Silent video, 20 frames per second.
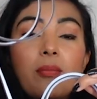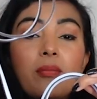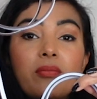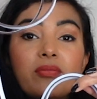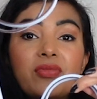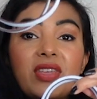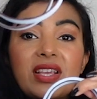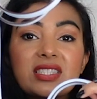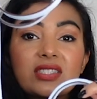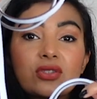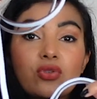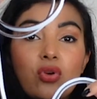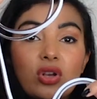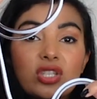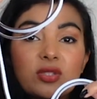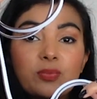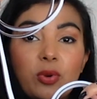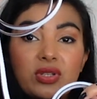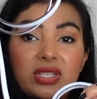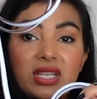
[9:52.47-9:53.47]
this
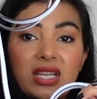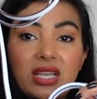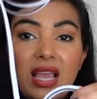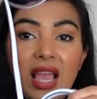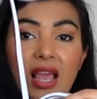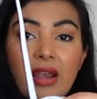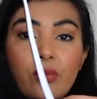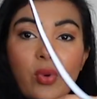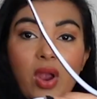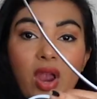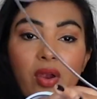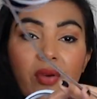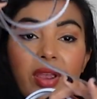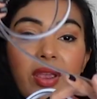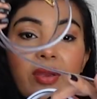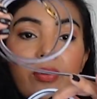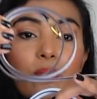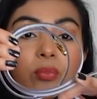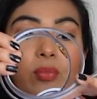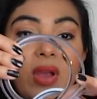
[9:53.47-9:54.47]
crossbody and wear
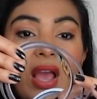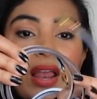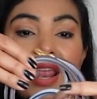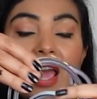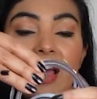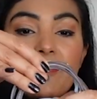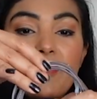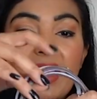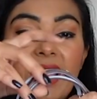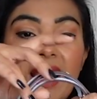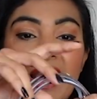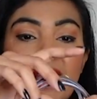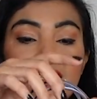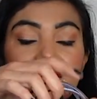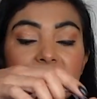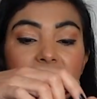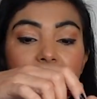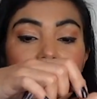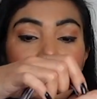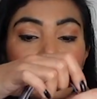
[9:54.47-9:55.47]
it and have my
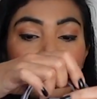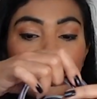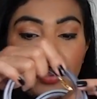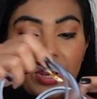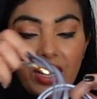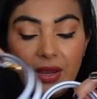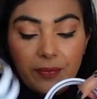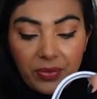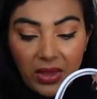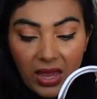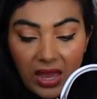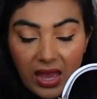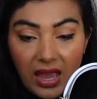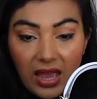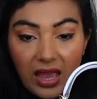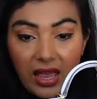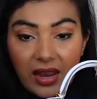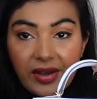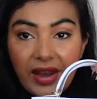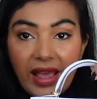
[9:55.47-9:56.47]
hands free.
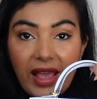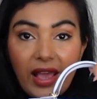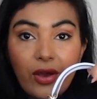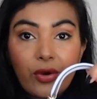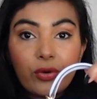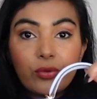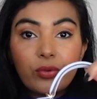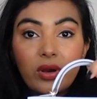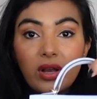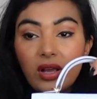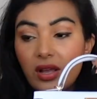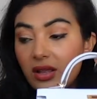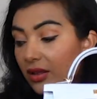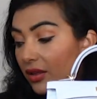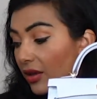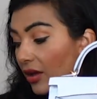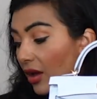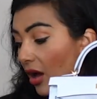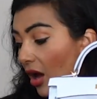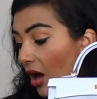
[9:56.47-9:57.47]
Now,
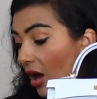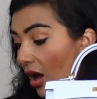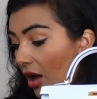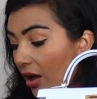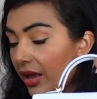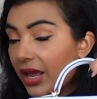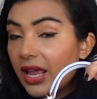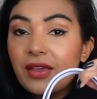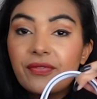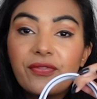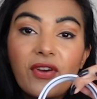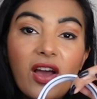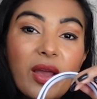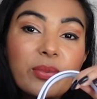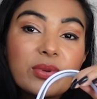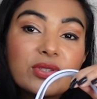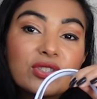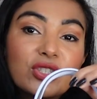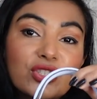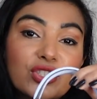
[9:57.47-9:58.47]
if I
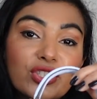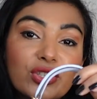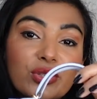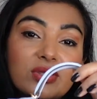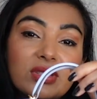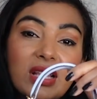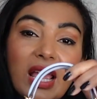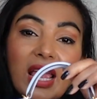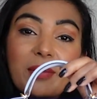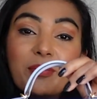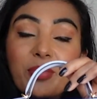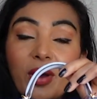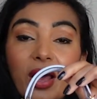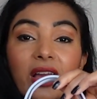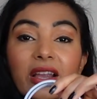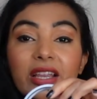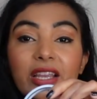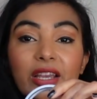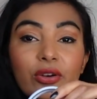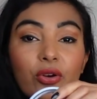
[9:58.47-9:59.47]
was to choose a
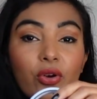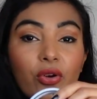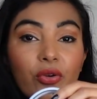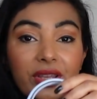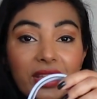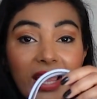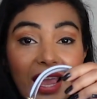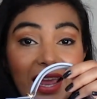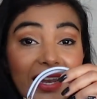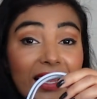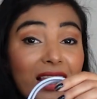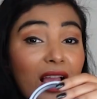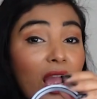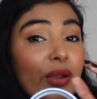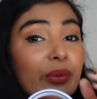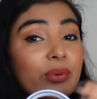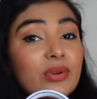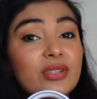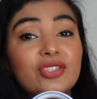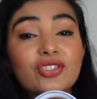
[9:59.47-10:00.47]
Birkin or a Kelly,
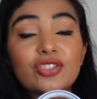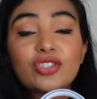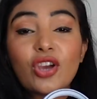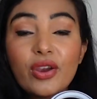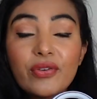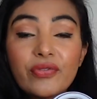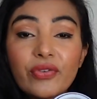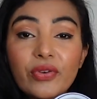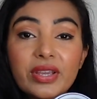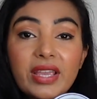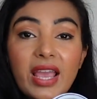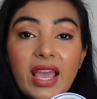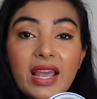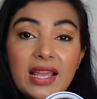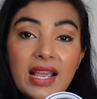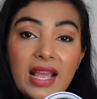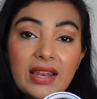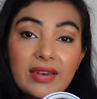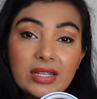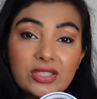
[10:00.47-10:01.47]
I would go for a
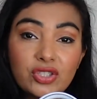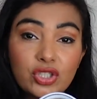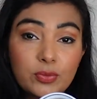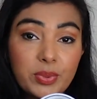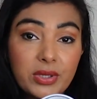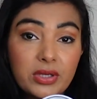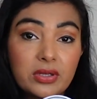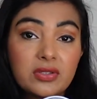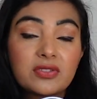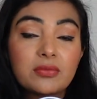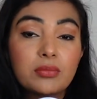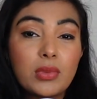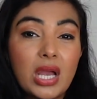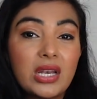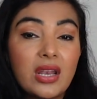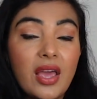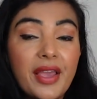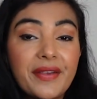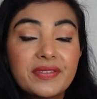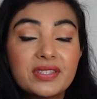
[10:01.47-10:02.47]
Kelly, and that's just because of my
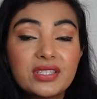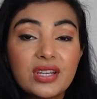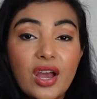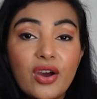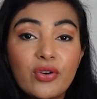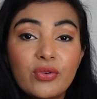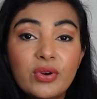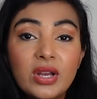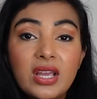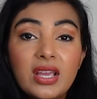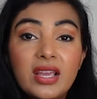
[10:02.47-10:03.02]
lifestyle.